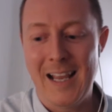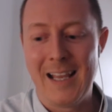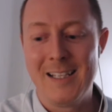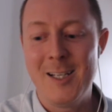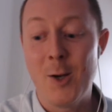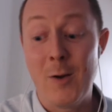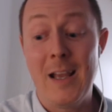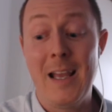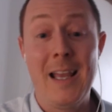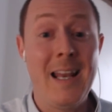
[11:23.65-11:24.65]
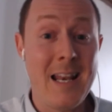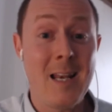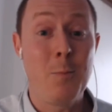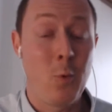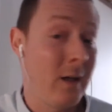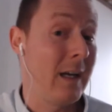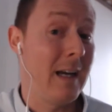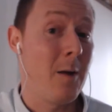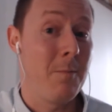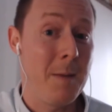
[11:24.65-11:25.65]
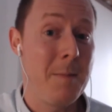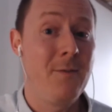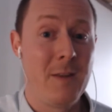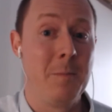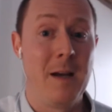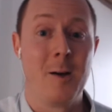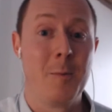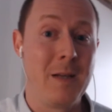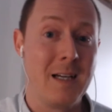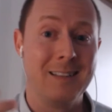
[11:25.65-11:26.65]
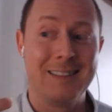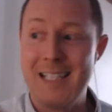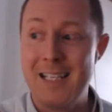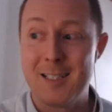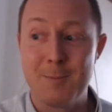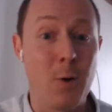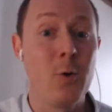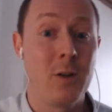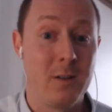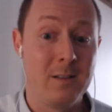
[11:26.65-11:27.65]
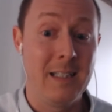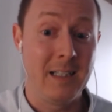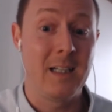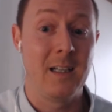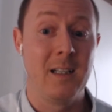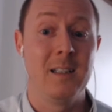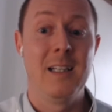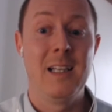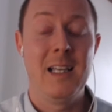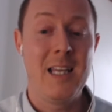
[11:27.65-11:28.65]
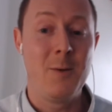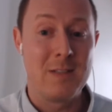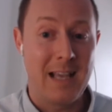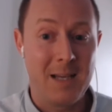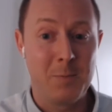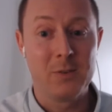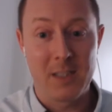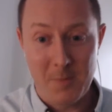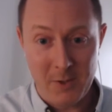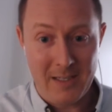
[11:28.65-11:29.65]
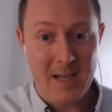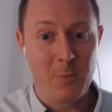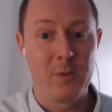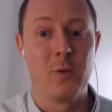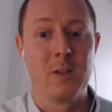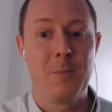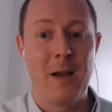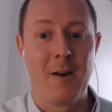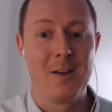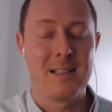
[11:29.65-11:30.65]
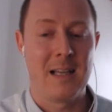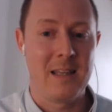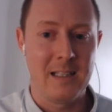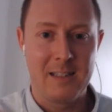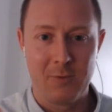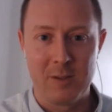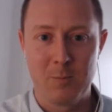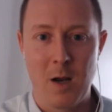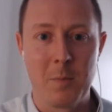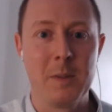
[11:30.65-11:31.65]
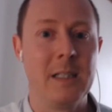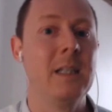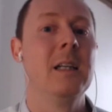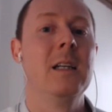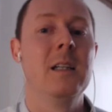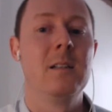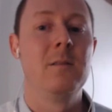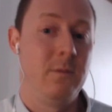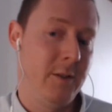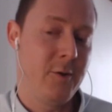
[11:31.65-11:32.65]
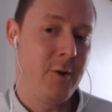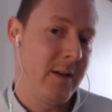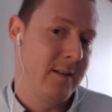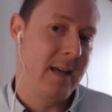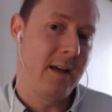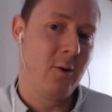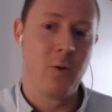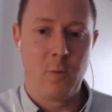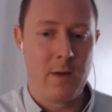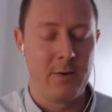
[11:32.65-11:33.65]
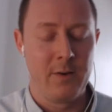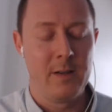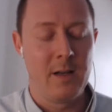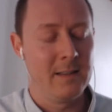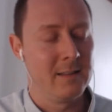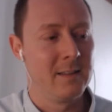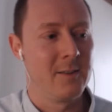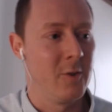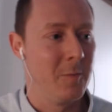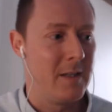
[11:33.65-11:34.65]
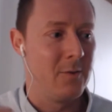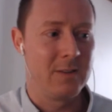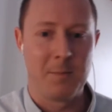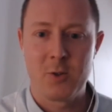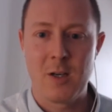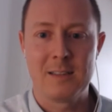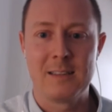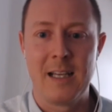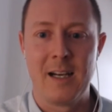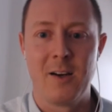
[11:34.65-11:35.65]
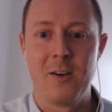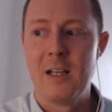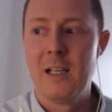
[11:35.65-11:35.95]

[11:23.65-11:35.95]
And, it ended up working out maybe for the better, because he spoke Dinka. He was able to communicate with Guor's parents. I think there was probably, you can say, Guor, whether or not this is true, but there was some trust there.